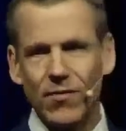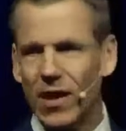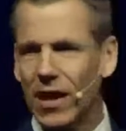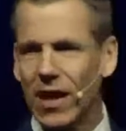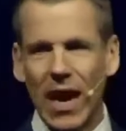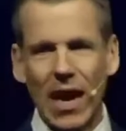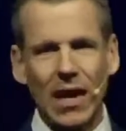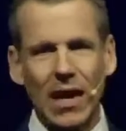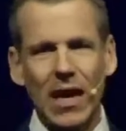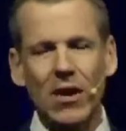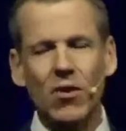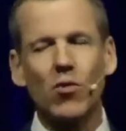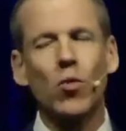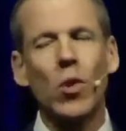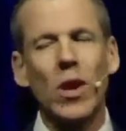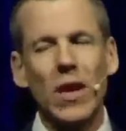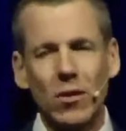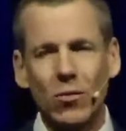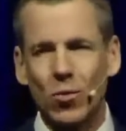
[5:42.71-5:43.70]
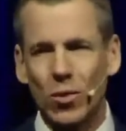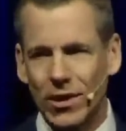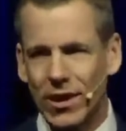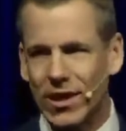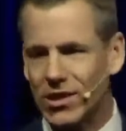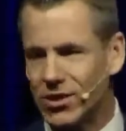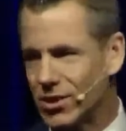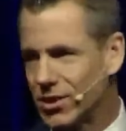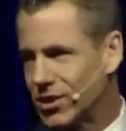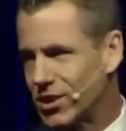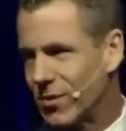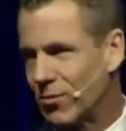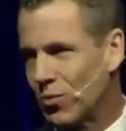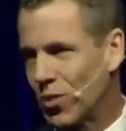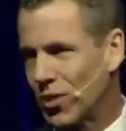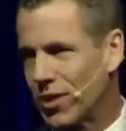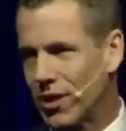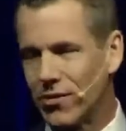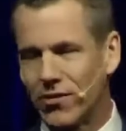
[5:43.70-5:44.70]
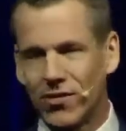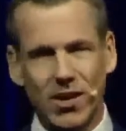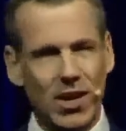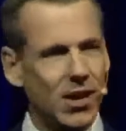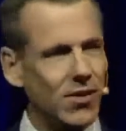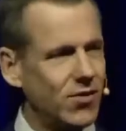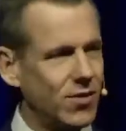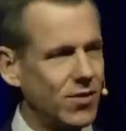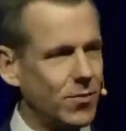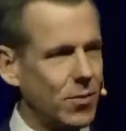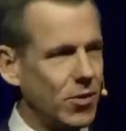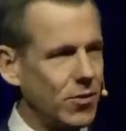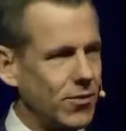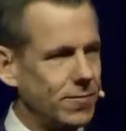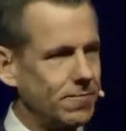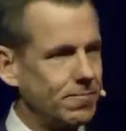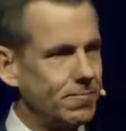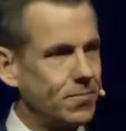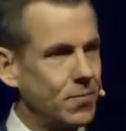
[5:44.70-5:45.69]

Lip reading: that had a great relationship with his customers.